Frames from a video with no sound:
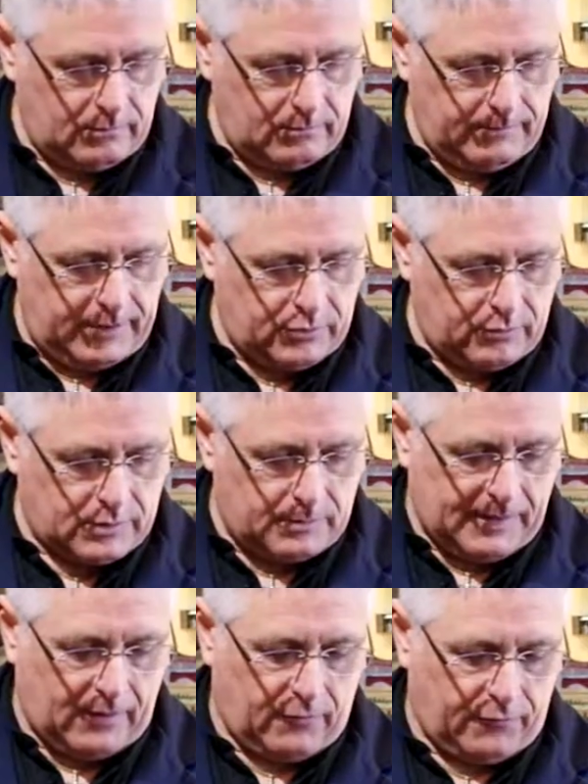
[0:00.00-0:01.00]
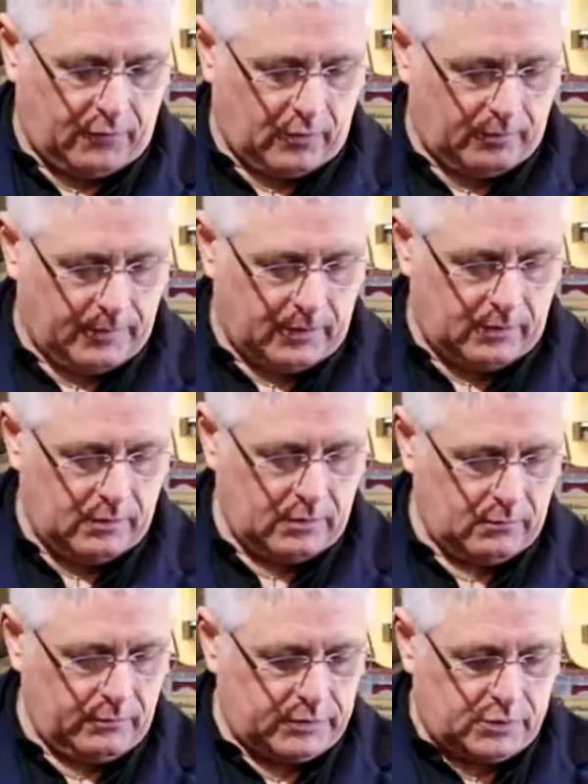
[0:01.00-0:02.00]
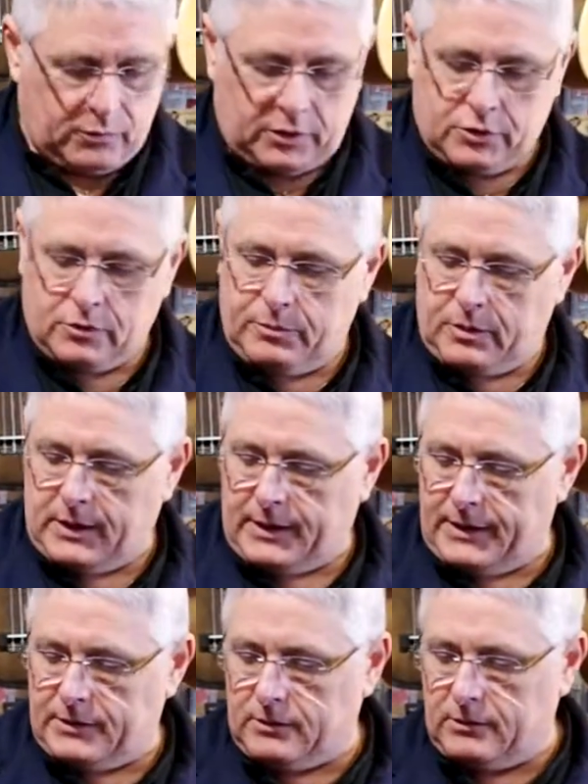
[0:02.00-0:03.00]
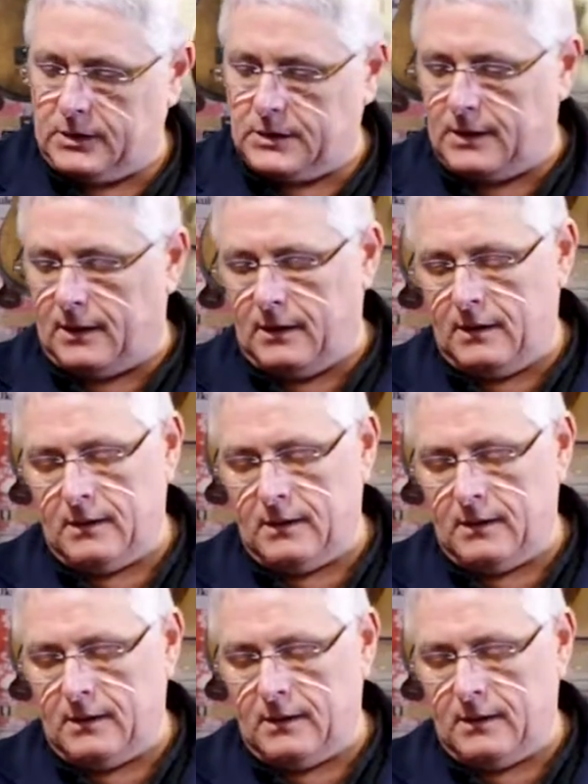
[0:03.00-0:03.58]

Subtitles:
Make sure it's about 4mm, which is what it should be in a classical guitar.